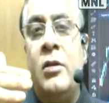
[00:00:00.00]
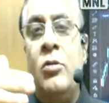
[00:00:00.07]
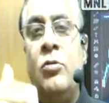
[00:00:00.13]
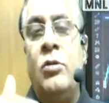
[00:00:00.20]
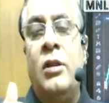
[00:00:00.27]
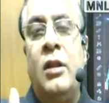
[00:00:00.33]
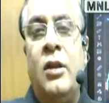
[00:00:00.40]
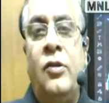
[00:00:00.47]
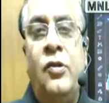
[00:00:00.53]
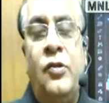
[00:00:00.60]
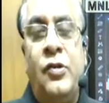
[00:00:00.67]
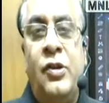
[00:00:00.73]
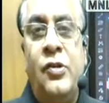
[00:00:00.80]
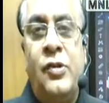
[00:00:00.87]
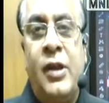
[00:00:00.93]
no, the
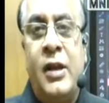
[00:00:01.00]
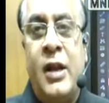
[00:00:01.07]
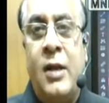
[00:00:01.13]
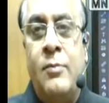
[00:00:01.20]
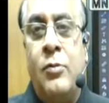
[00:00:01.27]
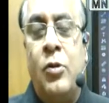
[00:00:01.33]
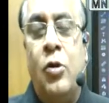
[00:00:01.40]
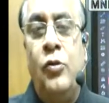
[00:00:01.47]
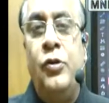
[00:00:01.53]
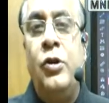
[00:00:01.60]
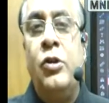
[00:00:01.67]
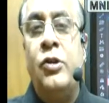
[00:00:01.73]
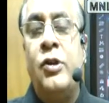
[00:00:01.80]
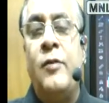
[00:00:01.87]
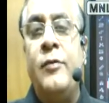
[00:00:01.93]
resistance can come closer
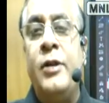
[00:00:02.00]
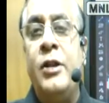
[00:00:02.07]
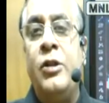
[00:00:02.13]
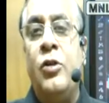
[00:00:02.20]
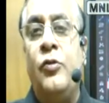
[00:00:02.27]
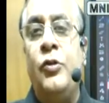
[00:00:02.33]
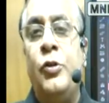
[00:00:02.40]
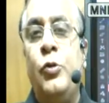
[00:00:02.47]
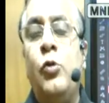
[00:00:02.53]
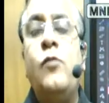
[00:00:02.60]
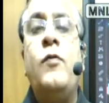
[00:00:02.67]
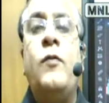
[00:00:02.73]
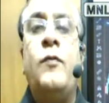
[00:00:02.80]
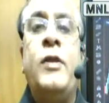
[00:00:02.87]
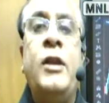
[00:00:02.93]
to
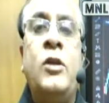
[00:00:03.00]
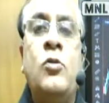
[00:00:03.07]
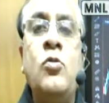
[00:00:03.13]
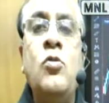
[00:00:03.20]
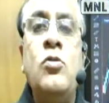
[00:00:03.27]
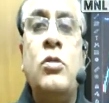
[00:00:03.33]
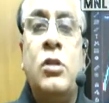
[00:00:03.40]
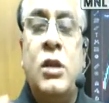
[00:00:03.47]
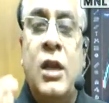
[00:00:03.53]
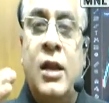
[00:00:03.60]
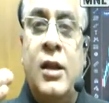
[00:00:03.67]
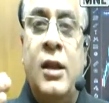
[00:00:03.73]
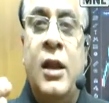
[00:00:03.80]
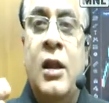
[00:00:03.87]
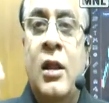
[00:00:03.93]
17,250 to
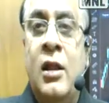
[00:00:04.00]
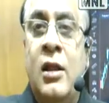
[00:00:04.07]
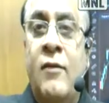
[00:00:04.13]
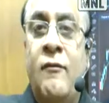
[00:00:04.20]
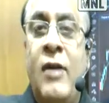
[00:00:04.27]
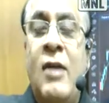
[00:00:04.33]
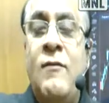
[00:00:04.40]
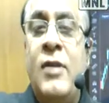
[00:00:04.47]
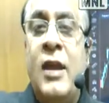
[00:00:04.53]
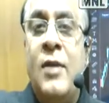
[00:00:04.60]
300, where we